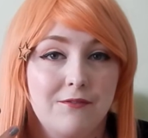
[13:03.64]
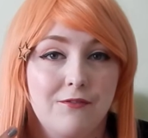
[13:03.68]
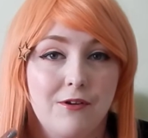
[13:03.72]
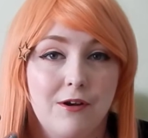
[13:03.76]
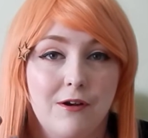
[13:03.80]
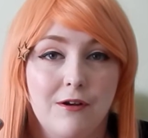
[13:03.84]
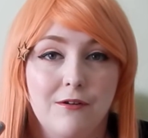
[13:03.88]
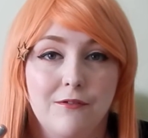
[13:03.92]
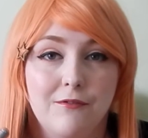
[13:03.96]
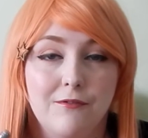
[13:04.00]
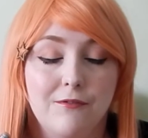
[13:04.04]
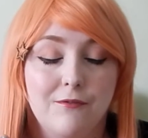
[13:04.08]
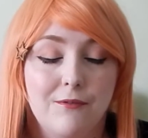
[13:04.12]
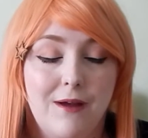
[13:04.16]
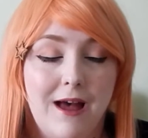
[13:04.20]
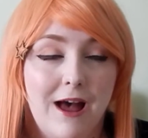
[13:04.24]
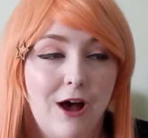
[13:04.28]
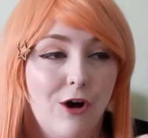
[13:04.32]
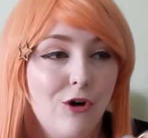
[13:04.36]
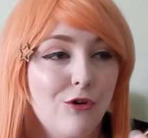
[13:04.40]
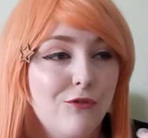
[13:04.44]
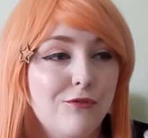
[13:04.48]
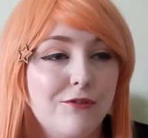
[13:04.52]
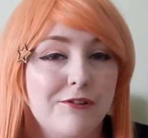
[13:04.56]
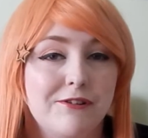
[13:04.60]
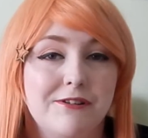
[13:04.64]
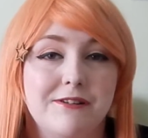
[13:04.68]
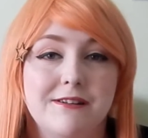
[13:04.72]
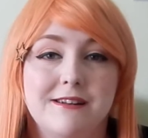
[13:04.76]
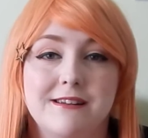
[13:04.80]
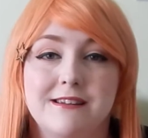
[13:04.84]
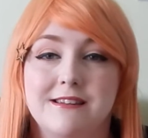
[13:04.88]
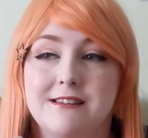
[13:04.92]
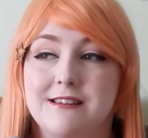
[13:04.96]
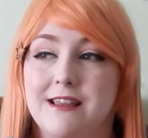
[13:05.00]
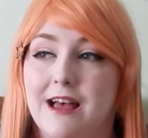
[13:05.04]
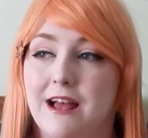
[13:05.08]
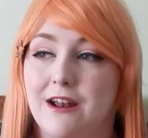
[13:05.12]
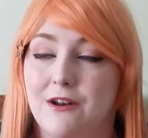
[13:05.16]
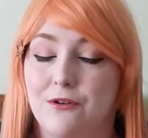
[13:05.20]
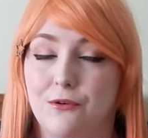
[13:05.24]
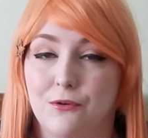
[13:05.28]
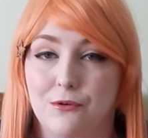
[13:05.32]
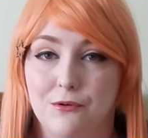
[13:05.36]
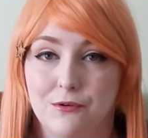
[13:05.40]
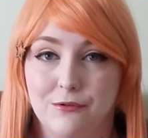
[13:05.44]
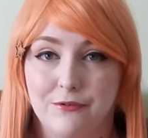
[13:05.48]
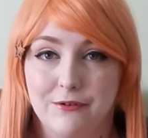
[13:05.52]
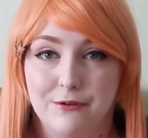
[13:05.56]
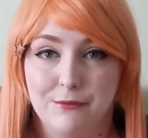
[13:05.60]
the elven descent
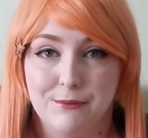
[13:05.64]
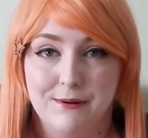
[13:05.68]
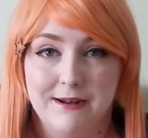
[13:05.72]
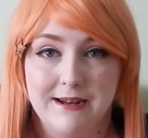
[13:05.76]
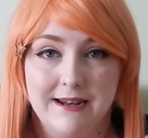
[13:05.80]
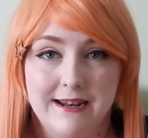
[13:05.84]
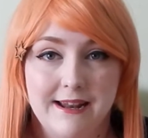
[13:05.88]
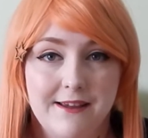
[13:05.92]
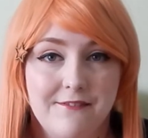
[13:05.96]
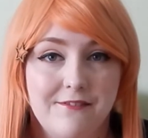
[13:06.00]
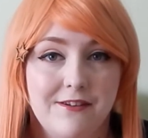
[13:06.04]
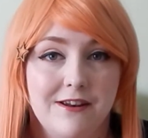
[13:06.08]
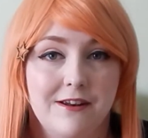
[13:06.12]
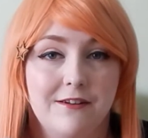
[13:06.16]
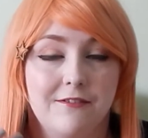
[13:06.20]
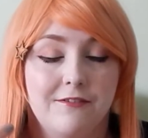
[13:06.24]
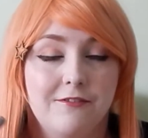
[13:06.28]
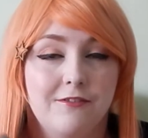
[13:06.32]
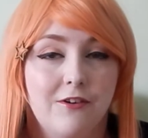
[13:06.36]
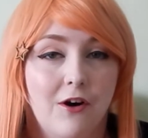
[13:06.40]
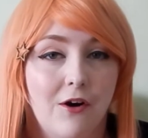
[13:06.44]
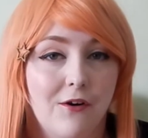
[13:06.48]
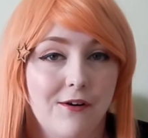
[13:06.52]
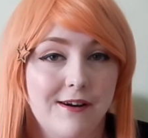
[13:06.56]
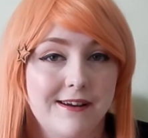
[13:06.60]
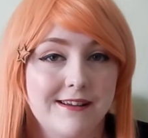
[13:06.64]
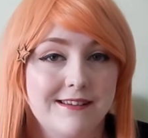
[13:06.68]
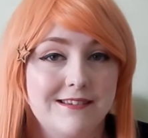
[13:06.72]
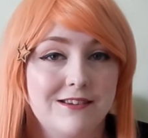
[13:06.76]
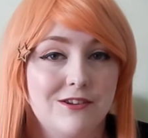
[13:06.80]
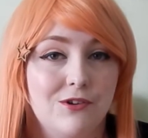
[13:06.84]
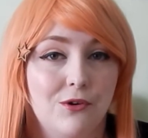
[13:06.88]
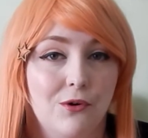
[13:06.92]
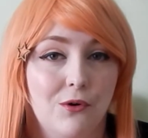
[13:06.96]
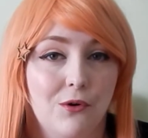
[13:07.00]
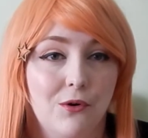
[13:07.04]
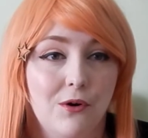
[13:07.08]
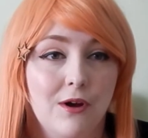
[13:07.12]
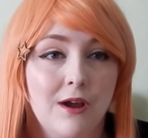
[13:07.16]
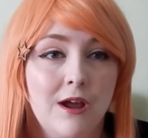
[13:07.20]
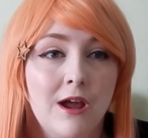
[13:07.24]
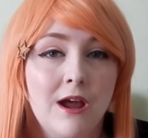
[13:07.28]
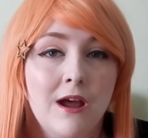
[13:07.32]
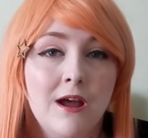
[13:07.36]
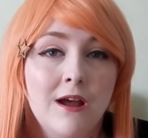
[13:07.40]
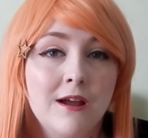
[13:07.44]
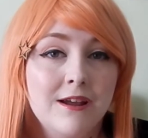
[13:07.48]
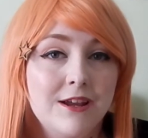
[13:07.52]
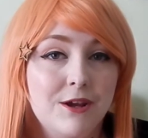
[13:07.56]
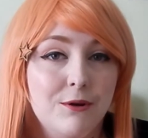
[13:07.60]
or that would live in the forest, or
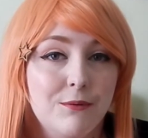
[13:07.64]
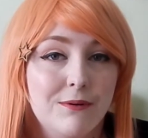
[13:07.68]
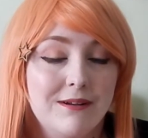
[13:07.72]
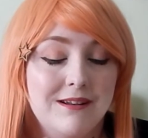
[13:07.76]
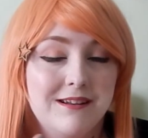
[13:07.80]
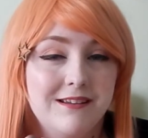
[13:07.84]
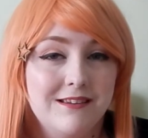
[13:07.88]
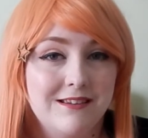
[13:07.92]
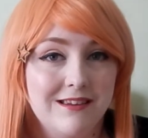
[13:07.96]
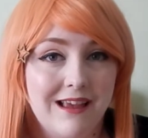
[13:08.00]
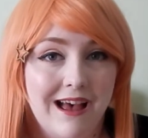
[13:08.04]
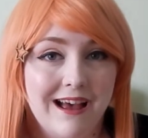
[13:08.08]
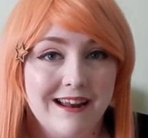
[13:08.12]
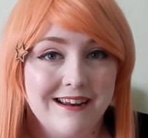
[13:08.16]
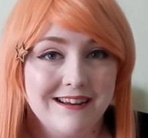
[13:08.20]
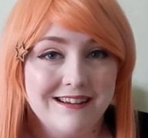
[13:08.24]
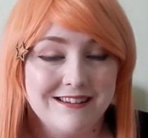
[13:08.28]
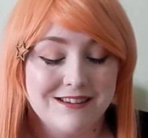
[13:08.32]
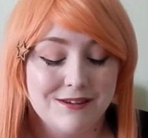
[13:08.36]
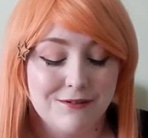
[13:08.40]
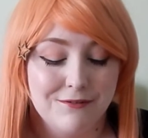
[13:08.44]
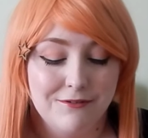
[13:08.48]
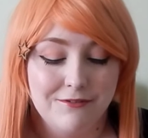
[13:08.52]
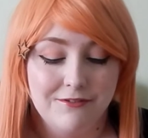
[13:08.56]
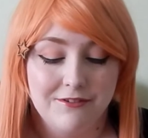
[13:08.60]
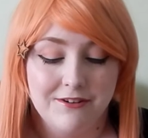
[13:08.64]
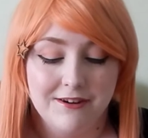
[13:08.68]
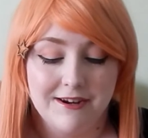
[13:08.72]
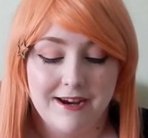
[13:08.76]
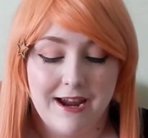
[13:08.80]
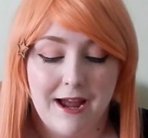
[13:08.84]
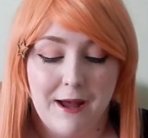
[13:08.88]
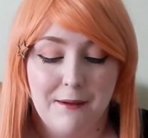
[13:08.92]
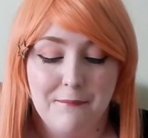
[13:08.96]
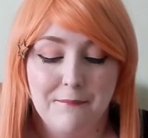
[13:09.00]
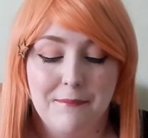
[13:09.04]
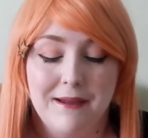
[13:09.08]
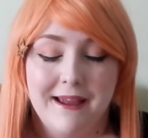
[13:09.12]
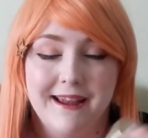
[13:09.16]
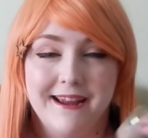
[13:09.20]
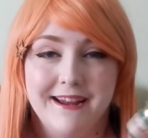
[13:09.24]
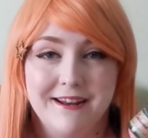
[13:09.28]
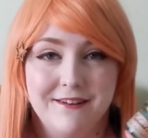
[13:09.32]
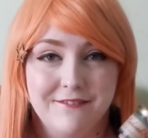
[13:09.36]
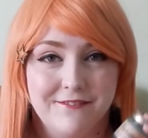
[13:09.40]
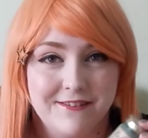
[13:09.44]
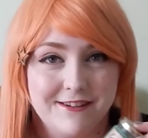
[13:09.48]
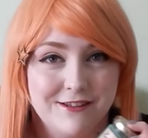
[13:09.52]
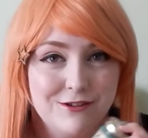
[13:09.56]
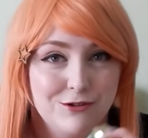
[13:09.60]
you were designing something for a
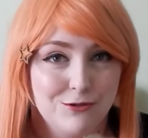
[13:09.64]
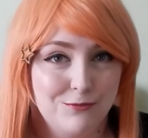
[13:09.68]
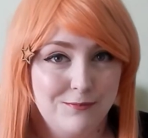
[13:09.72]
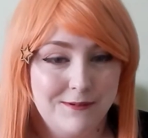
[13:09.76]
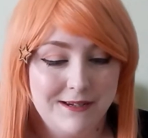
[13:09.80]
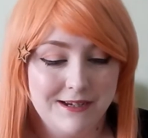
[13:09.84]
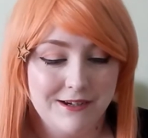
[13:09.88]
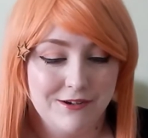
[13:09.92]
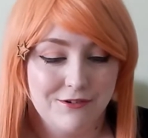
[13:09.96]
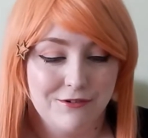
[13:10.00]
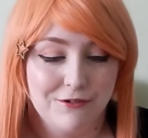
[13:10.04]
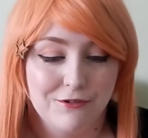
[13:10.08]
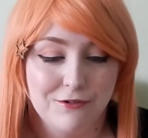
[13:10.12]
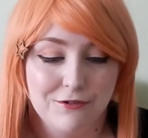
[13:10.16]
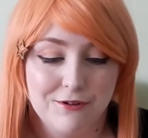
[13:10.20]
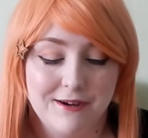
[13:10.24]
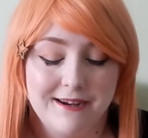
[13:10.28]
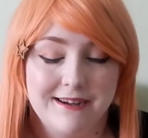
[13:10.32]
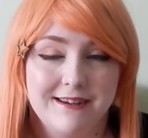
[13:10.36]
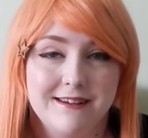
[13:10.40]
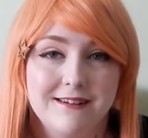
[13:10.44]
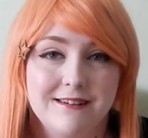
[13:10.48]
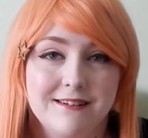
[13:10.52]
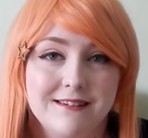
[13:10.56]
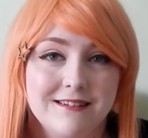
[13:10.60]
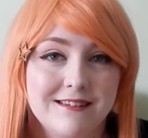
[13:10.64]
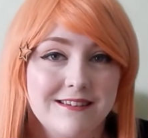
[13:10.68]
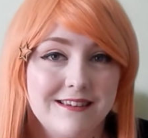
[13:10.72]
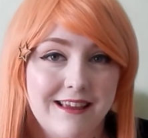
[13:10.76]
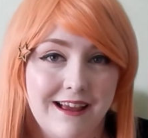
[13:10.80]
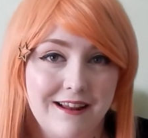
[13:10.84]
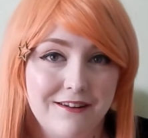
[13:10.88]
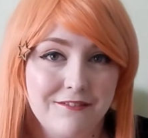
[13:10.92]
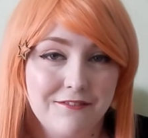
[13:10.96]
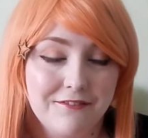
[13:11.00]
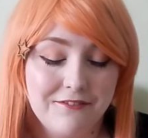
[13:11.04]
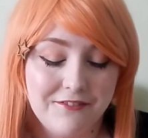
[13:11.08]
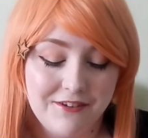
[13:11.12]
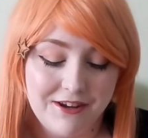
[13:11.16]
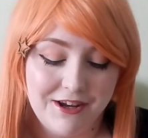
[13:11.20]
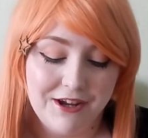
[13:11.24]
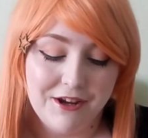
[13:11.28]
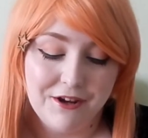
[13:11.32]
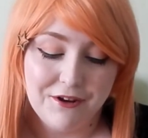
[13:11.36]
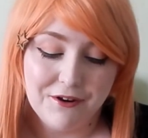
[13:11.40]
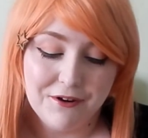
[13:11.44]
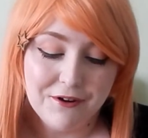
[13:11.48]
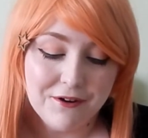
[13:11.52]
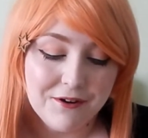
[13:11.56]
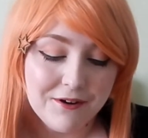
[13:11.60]
campaign. This would be a great scent for
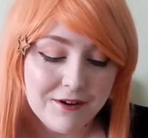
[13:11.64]
you.